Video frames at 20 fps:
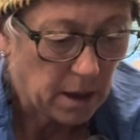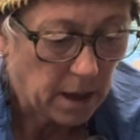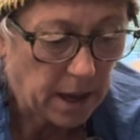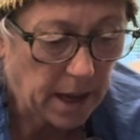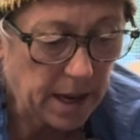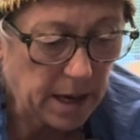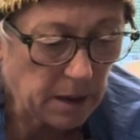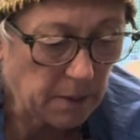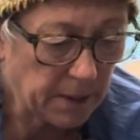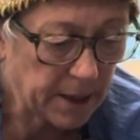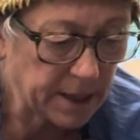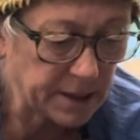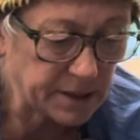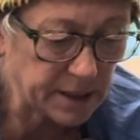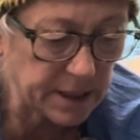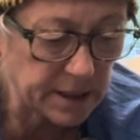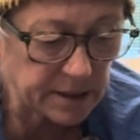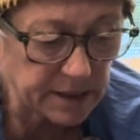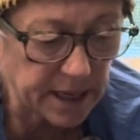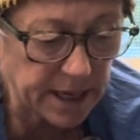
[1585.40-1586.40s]
Anyways,
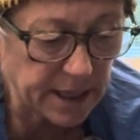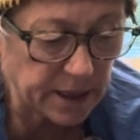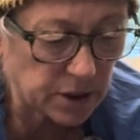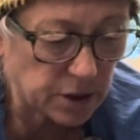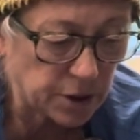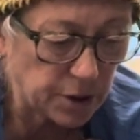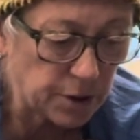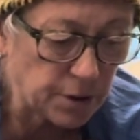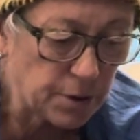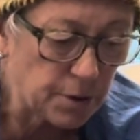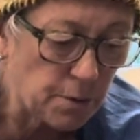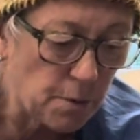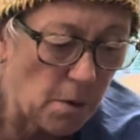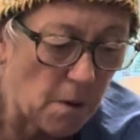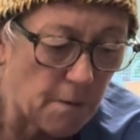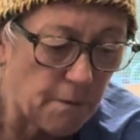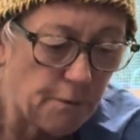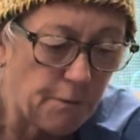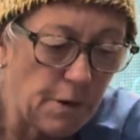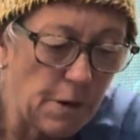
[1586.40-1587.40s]
it's a
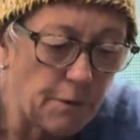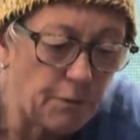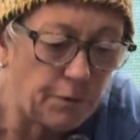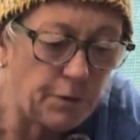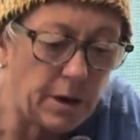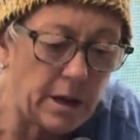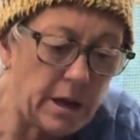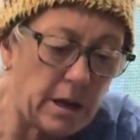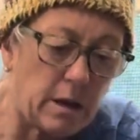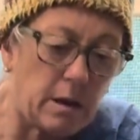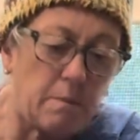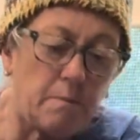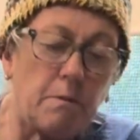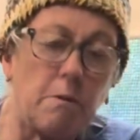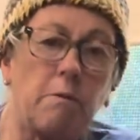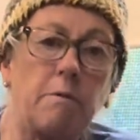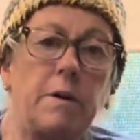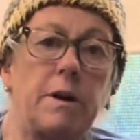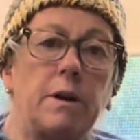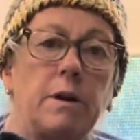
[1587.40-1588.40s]
250
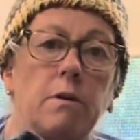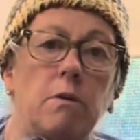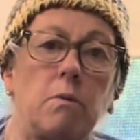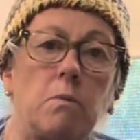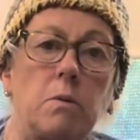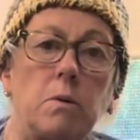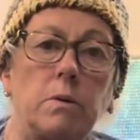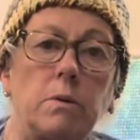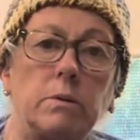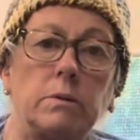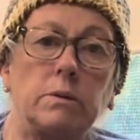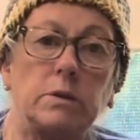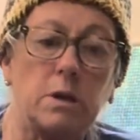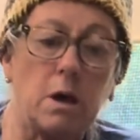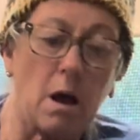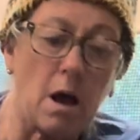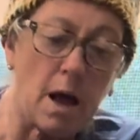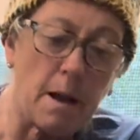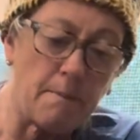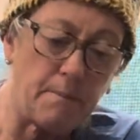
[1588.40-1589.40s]
merino wool
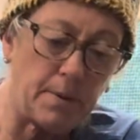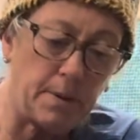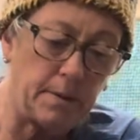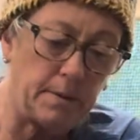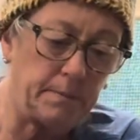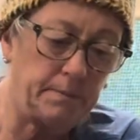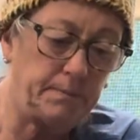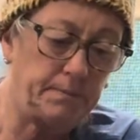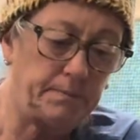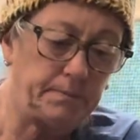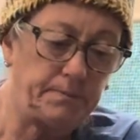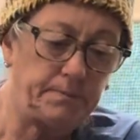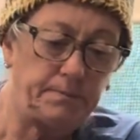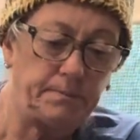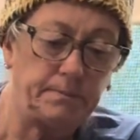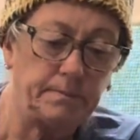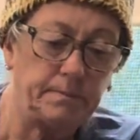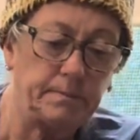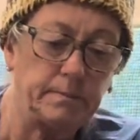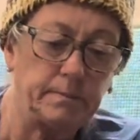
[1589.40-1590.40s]
top,
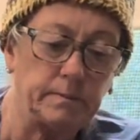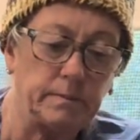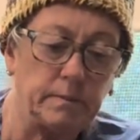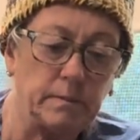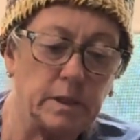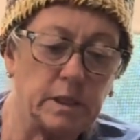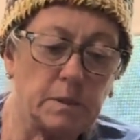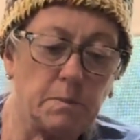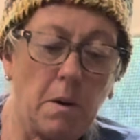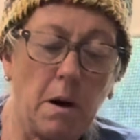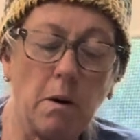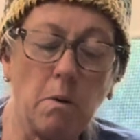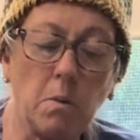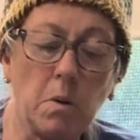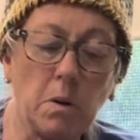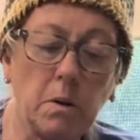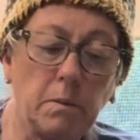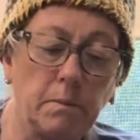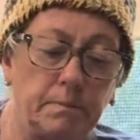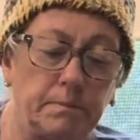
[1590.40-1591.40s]
smart
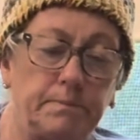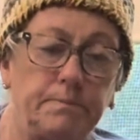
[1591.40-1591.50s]
wool.